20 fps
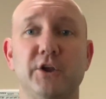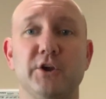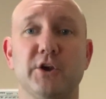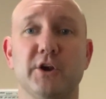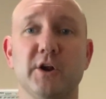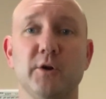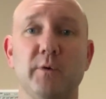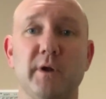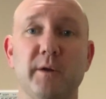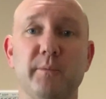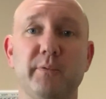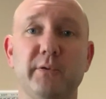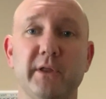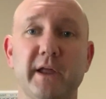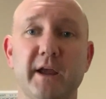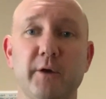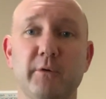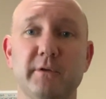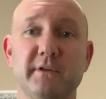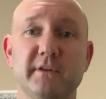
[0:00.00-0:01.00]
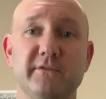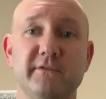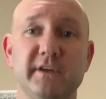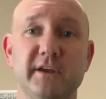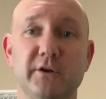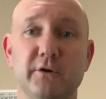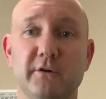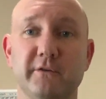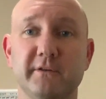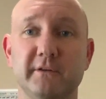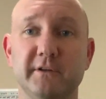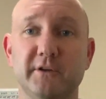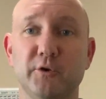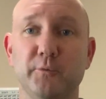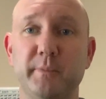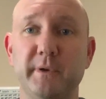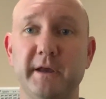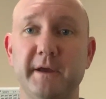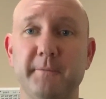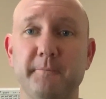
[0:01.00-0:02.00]
You're going to want to play with its ears a
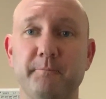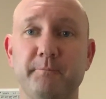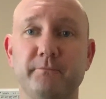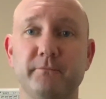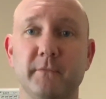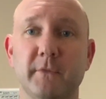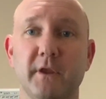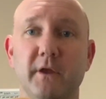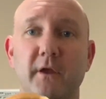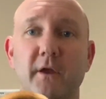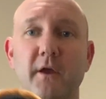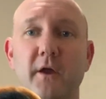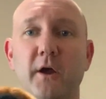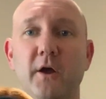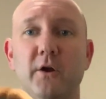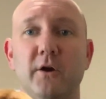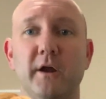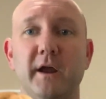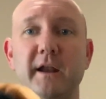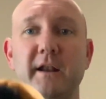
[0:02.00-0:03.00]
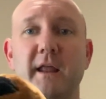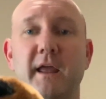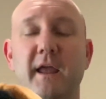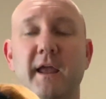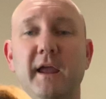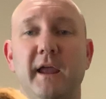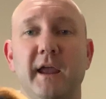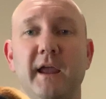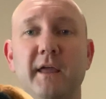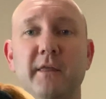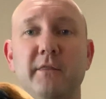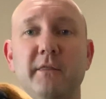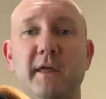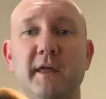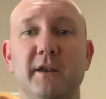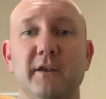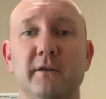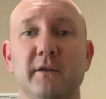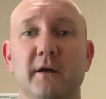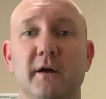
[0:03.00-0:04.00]
little bit, all right? And
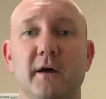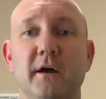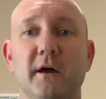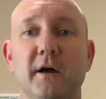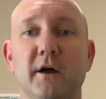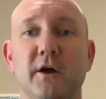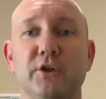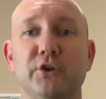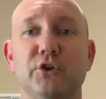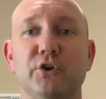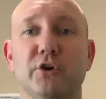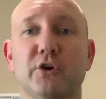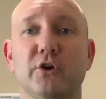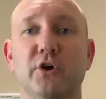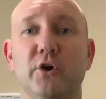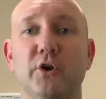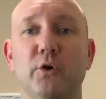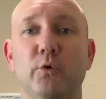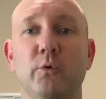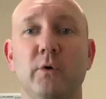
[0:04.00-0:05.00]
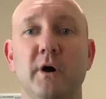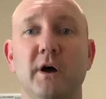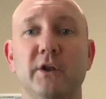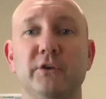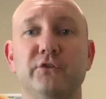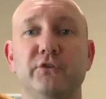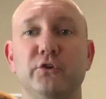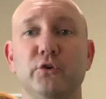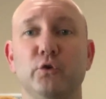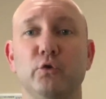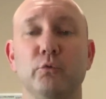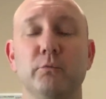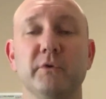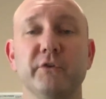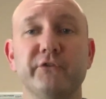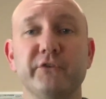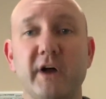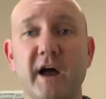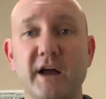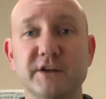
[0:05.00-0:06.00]
then you're going to want to
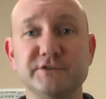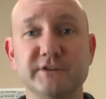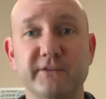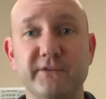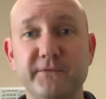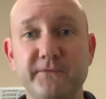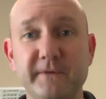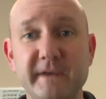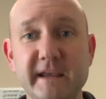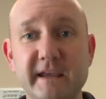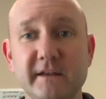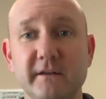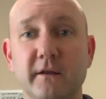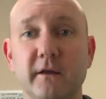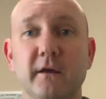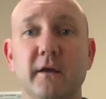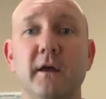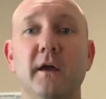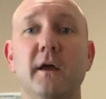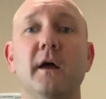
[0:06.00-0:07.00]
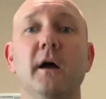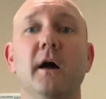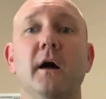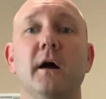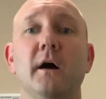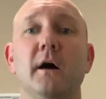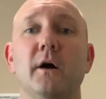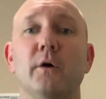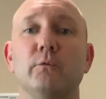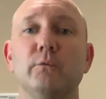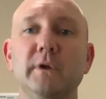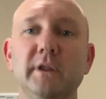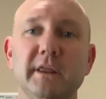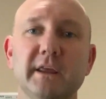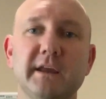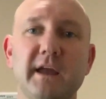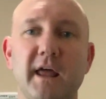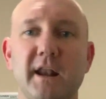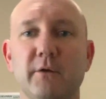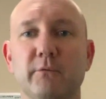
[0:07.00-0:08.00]
massage its feet,
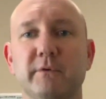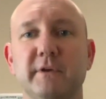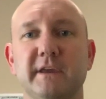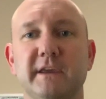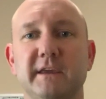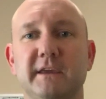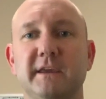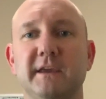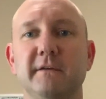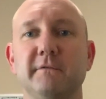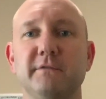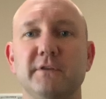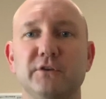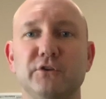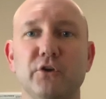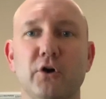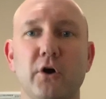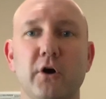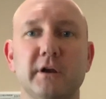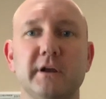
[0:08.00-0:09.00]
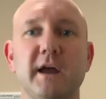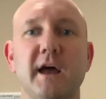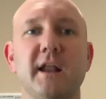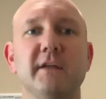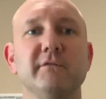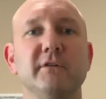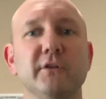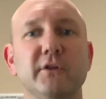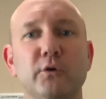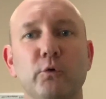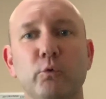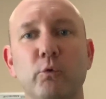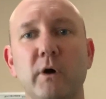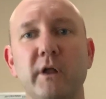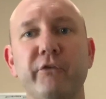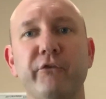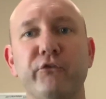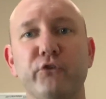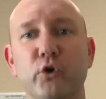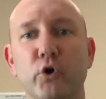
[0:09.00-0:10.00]
really kind of give the dog kind of a little
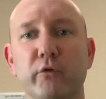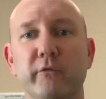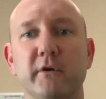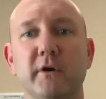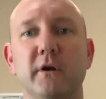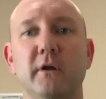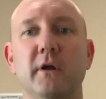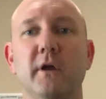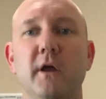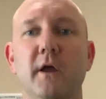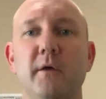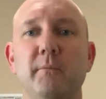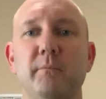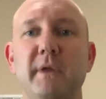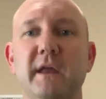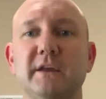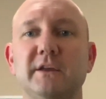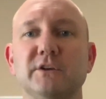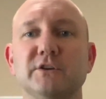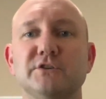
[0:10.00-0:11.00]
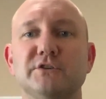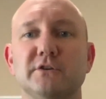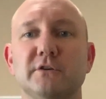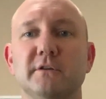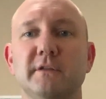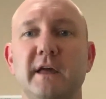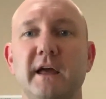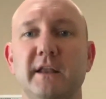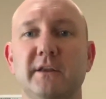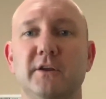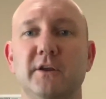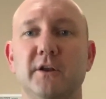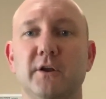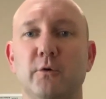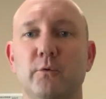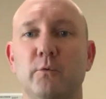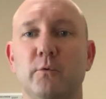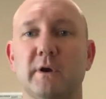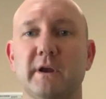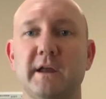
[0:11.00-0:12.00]
once-over, making sure that, you
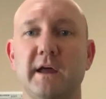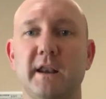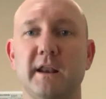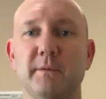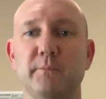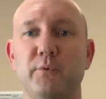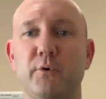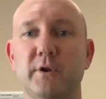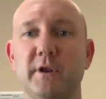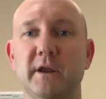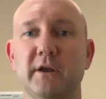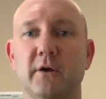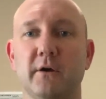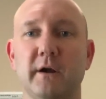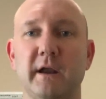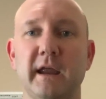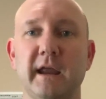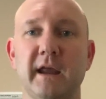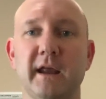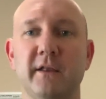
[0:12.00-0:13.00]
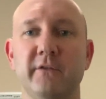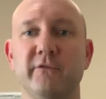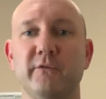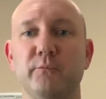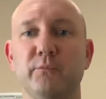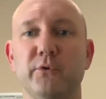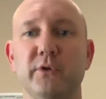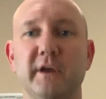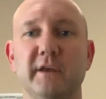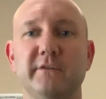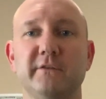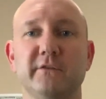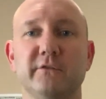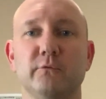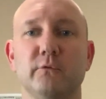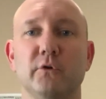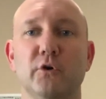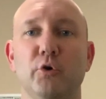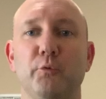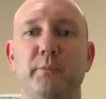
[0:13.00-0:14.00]
know, we're kind of putting our hands in places,
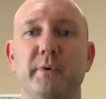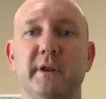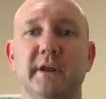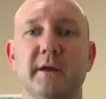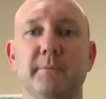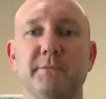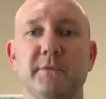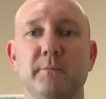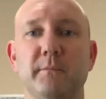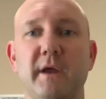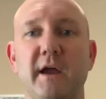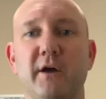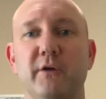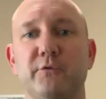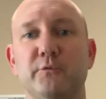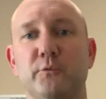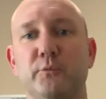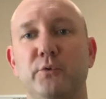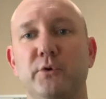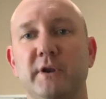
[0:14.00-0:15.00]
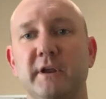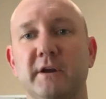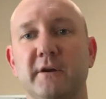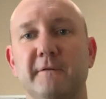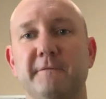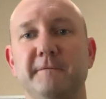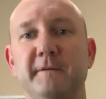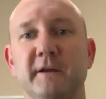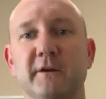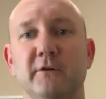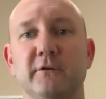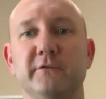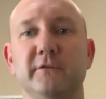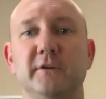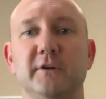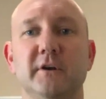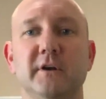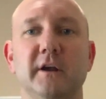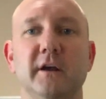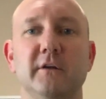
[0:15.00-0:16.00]
we're opening up the mouth, we're putting our fingers
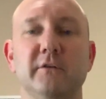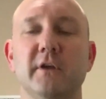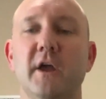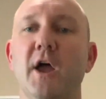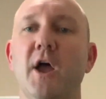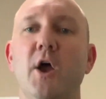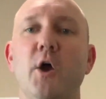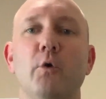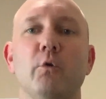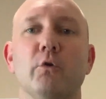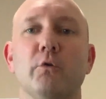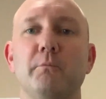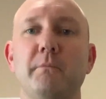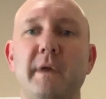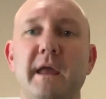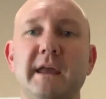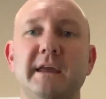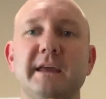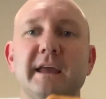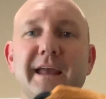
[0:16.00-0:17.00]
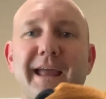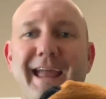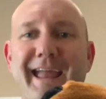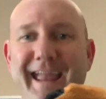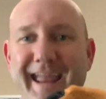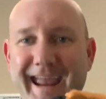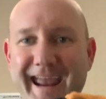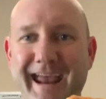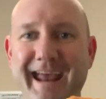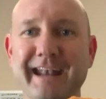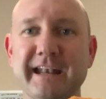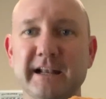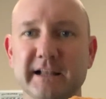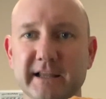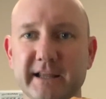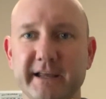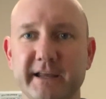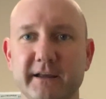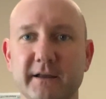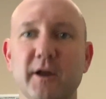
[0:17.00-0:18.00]
in our ears, we're making
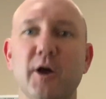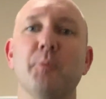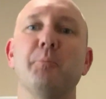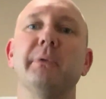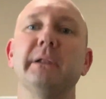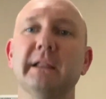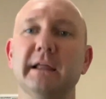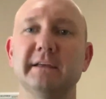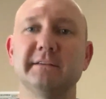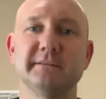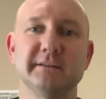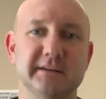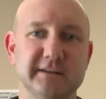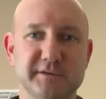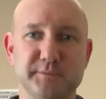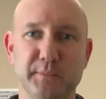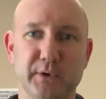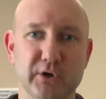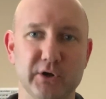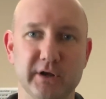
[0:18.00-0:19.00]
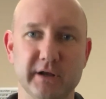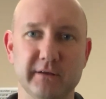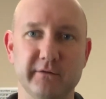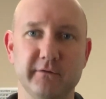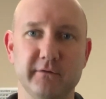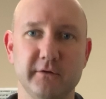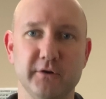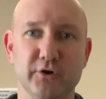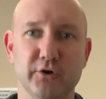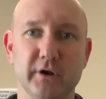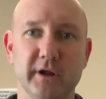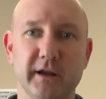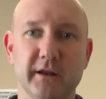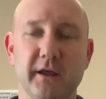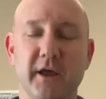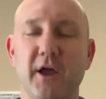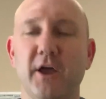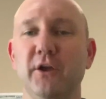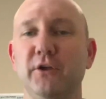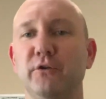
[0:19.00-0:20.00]
handling a pleasant experience, all
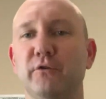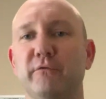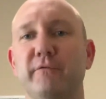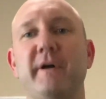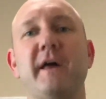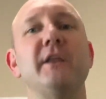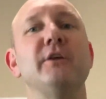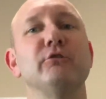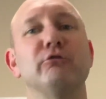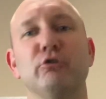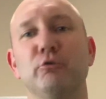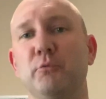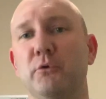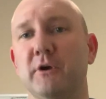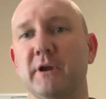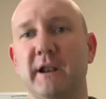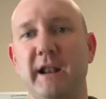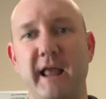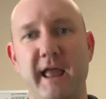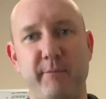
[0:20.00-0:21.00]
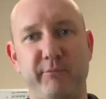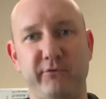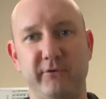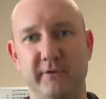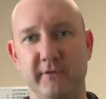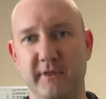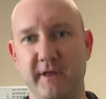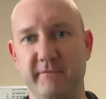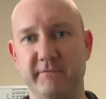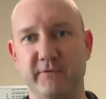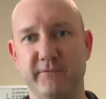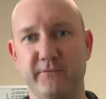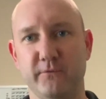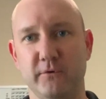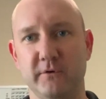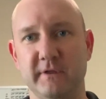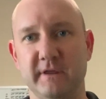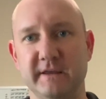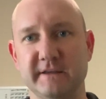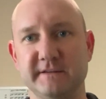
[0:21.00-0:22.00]
right? Your vet and groomer are going to absolutely love you
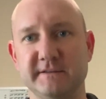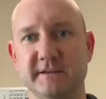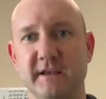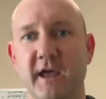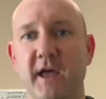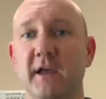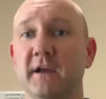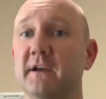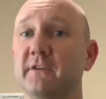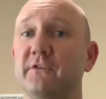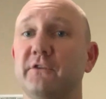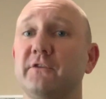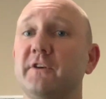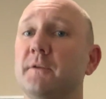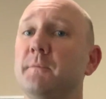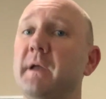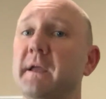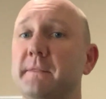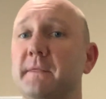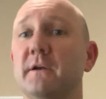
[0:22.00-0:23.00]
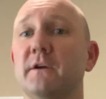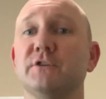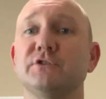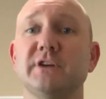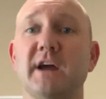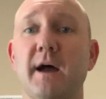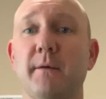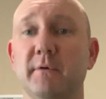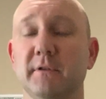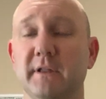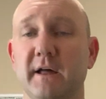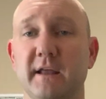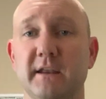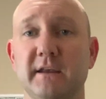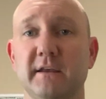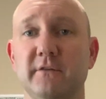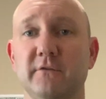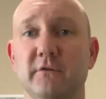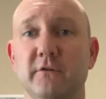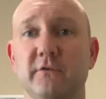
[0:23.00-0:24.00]
for this because it's going to make their job a lot
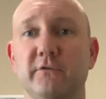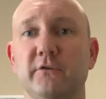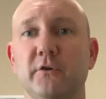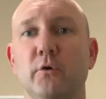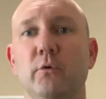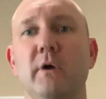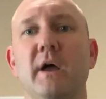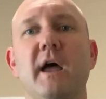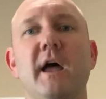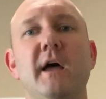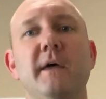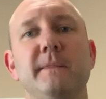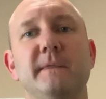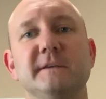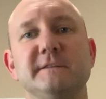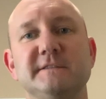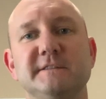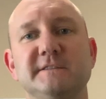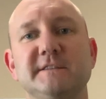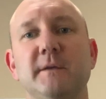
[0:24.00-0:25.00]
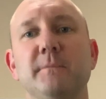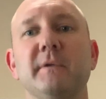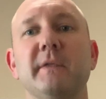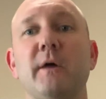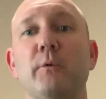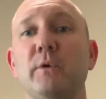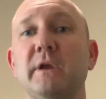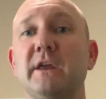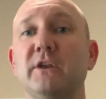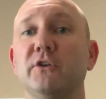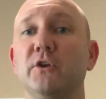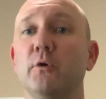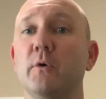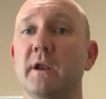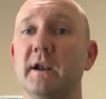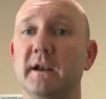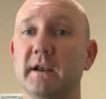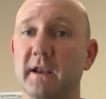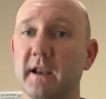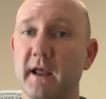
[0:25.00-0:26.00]
easier. So this is something that we can do
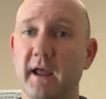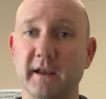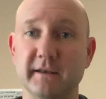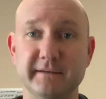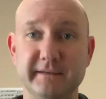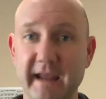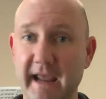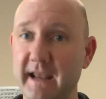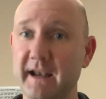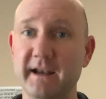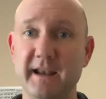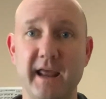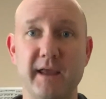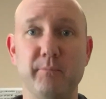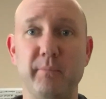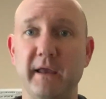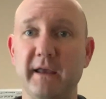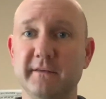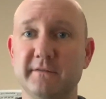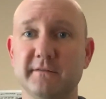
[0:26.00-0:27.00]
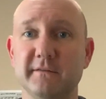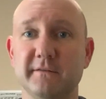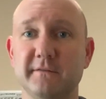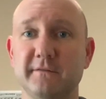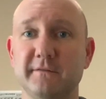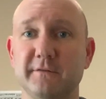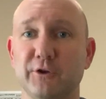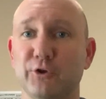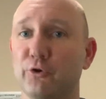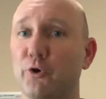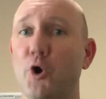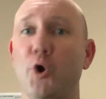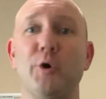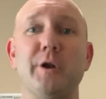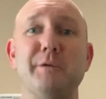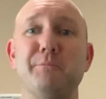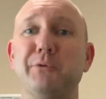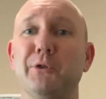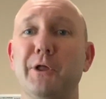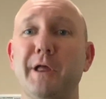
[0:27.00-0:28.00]
on a day-to-day basis. You're
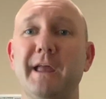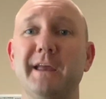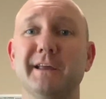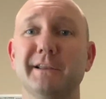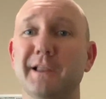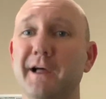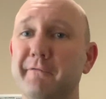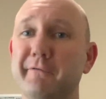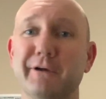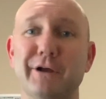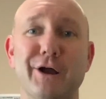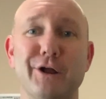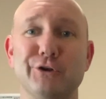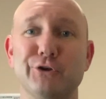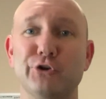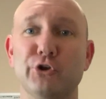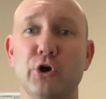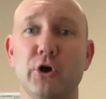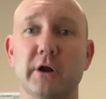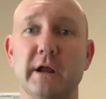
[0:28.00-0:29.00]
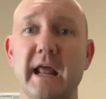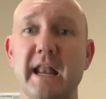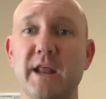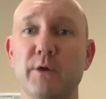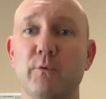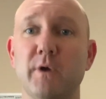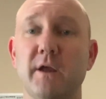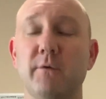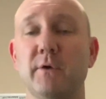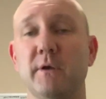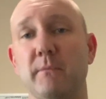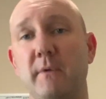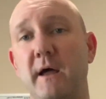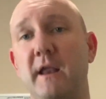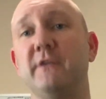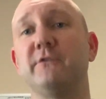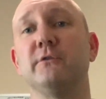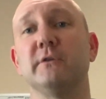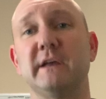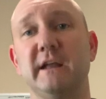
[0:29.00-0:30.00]
already playing and loving on your dog anyway. We
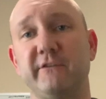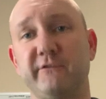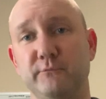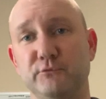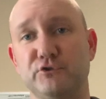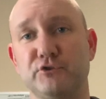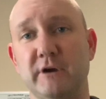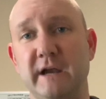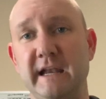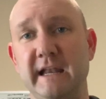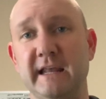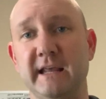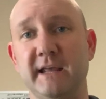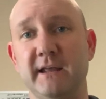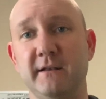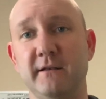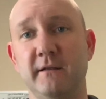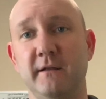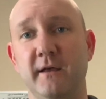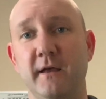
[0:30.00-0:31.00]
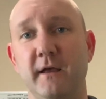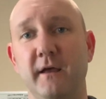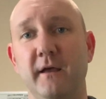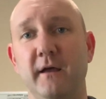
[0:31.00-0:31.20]
might as well get some training in.